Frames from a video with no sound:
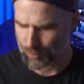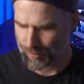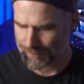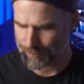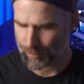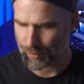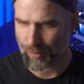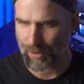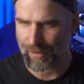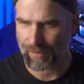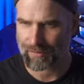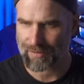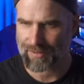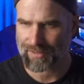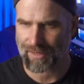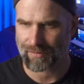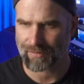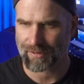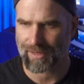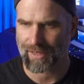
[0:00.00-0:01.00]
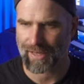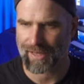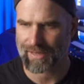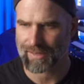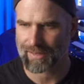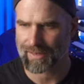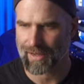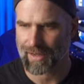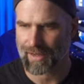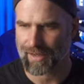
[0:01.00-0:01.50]
maybe you have
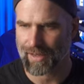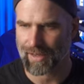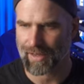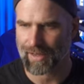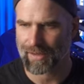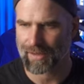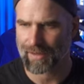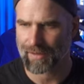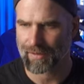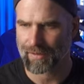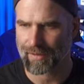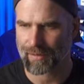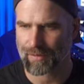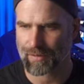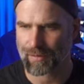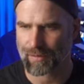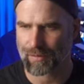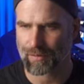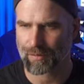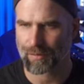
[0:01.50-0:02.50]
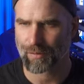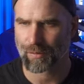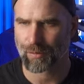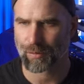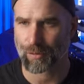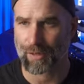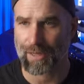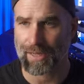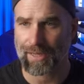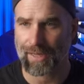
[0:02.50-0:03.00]
seventy-eight, like I uh,
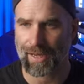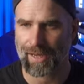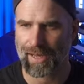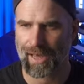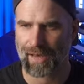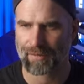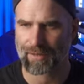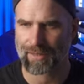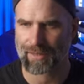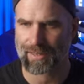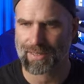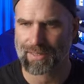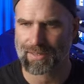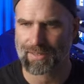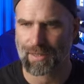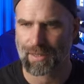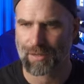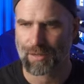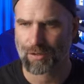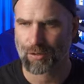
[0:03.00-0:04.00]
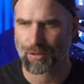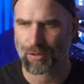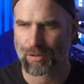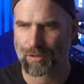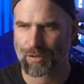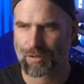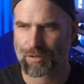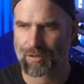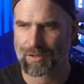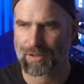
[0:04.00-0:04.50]
think I have at least. You
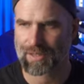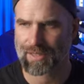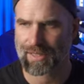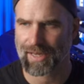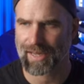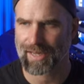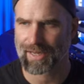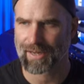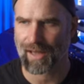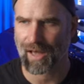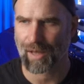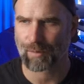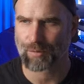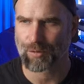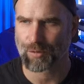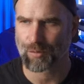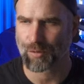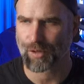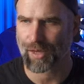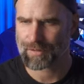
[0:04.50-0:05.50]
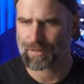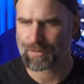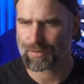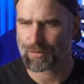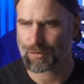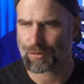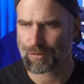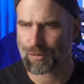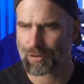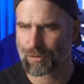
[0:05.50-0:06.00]
can scale up to that.
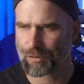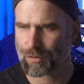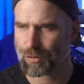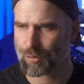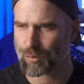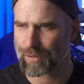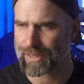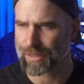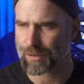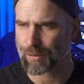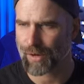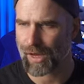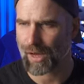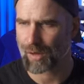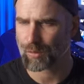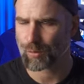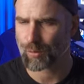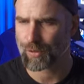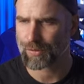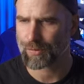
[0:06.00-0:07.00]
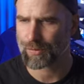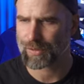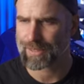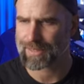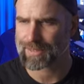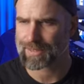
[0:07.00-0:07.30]
You can tweak around with these